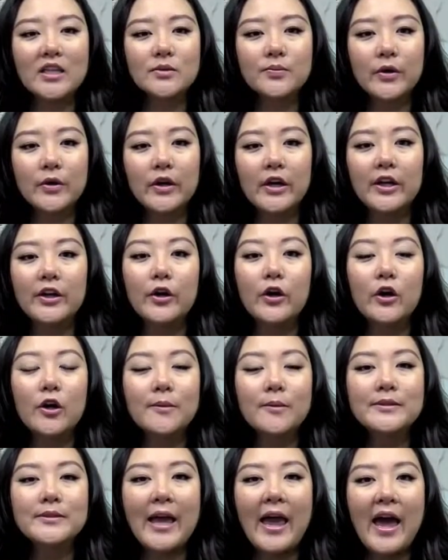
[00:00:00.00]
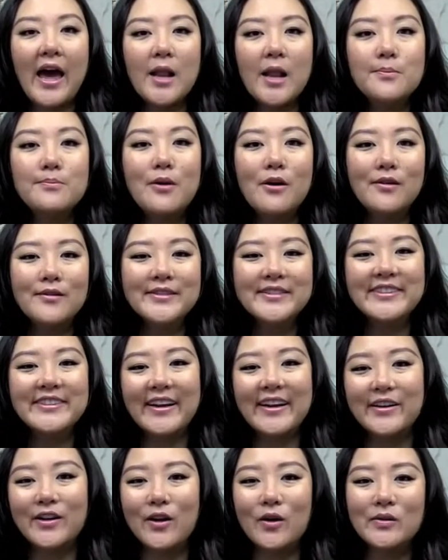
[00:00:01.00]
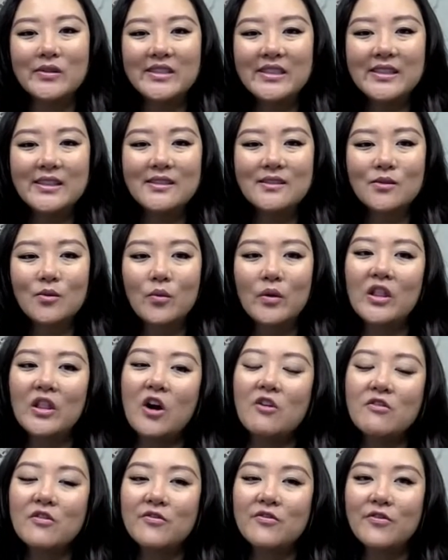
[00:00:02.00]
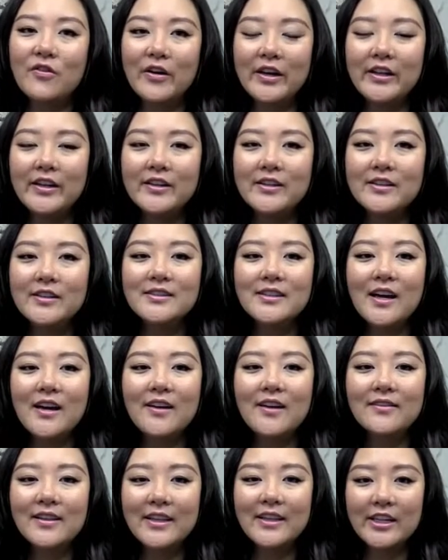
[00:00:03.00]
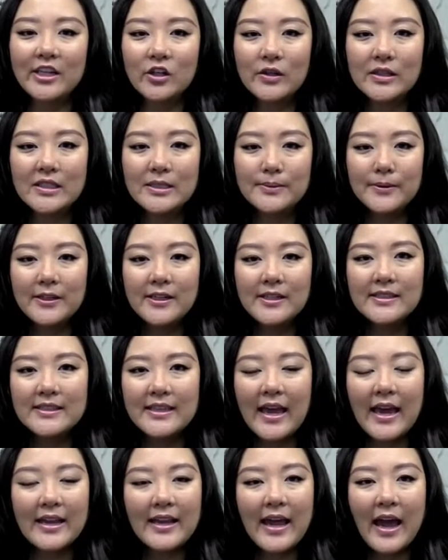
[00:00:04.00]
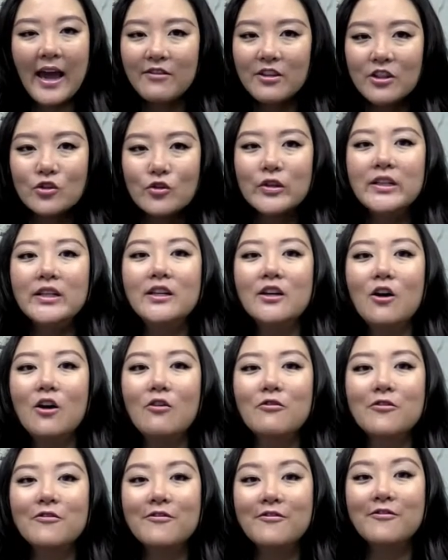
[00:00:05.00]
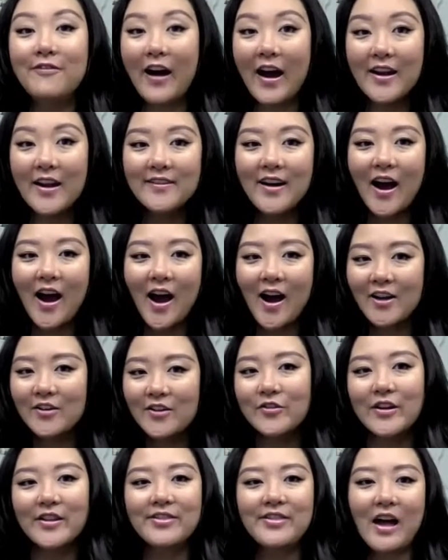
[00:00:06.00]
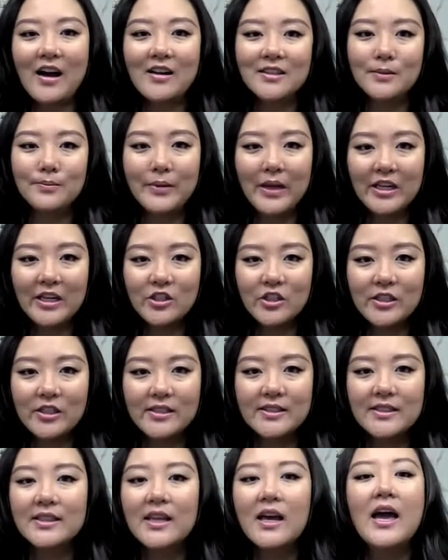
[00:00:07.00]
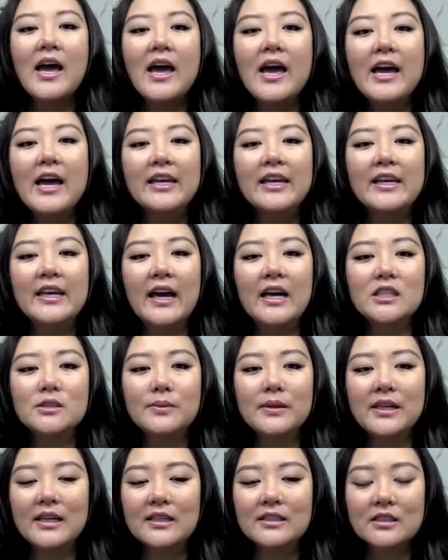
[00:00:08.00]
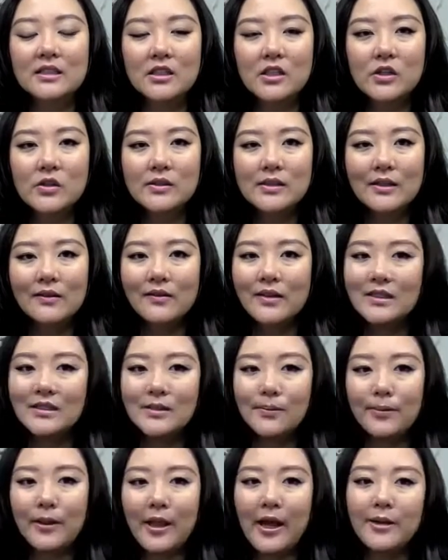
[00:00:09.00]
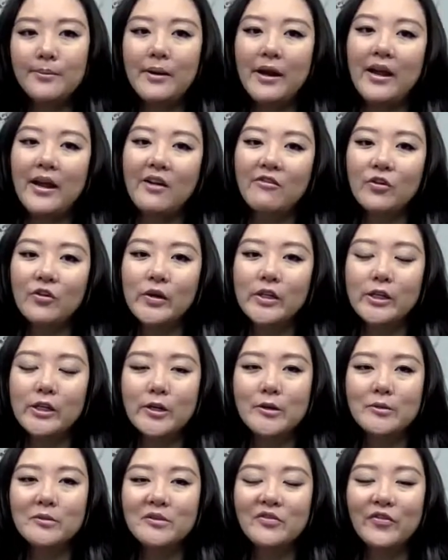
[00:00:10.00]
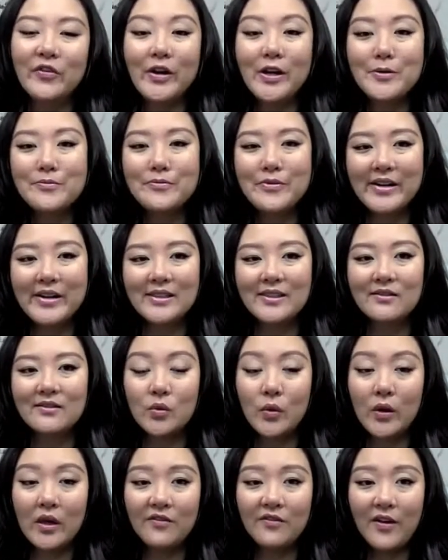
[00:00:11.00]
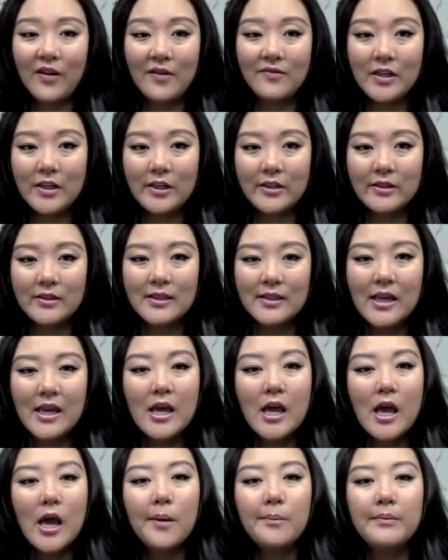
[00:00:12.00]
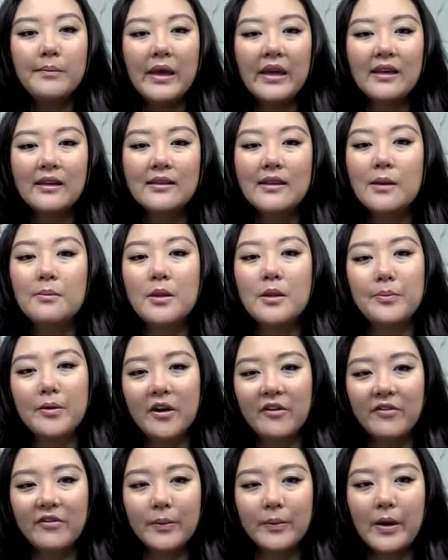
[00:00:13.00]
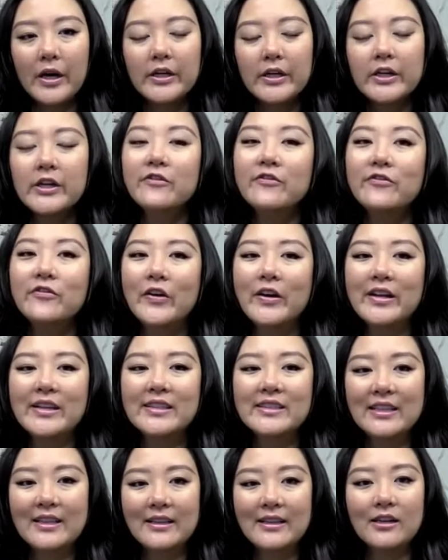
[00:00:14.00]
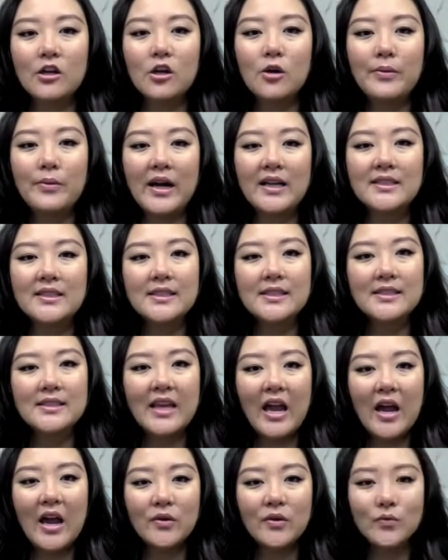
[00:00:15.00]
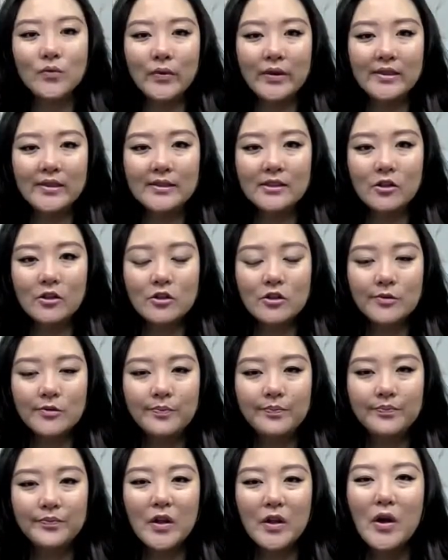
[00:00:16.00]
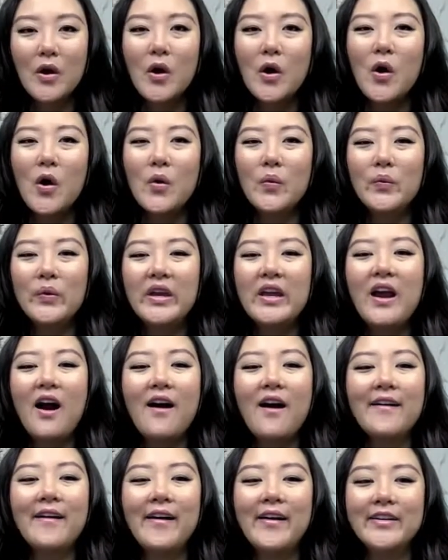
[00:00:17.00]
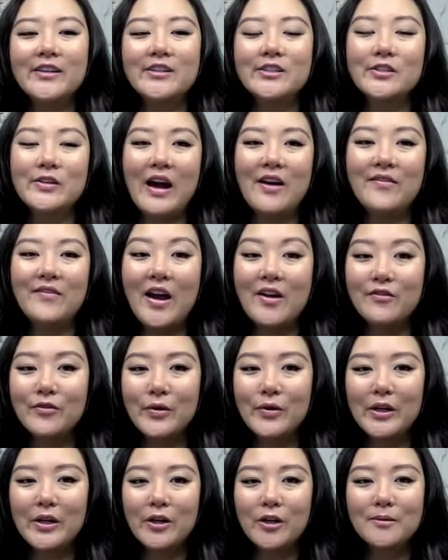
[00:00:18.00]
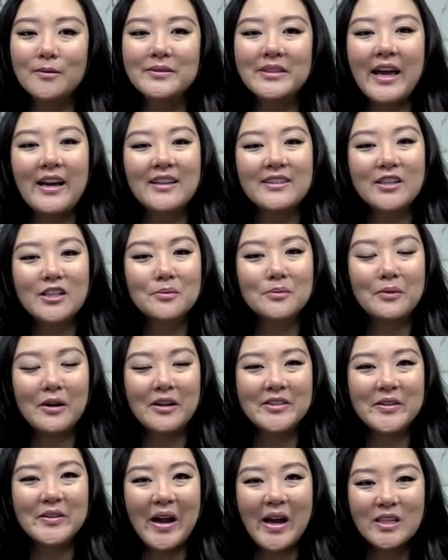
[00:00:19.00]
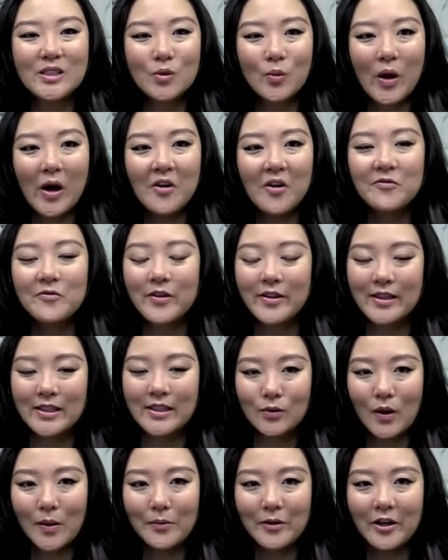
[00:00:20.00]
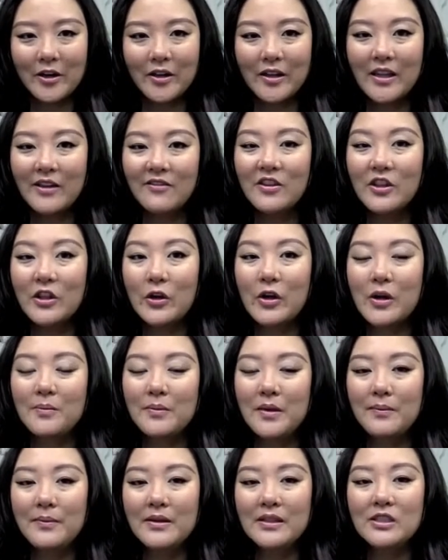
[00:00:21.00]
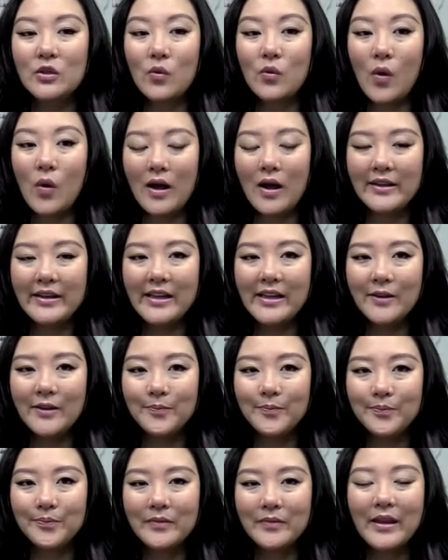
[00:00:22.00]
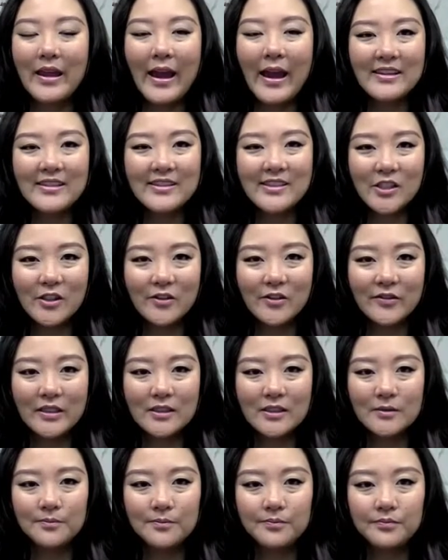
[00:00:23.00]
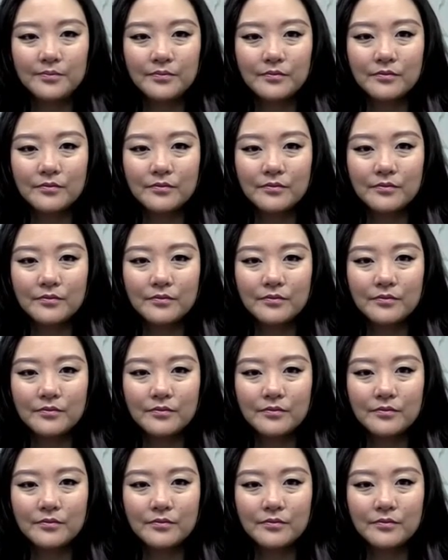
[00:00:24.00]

expert in herbs and pulse diagnosis, with over forty years of clinical experience and having treated over five hundred thousand patients. He has been exclusively supplied by Evergreen Herbs for an impressive twenty-five years, making them the perfect partner for his clinical practice and research. We are honored to have Evergreen Herbs as our sponsor as well for this webinar, given their commitment to quality and service.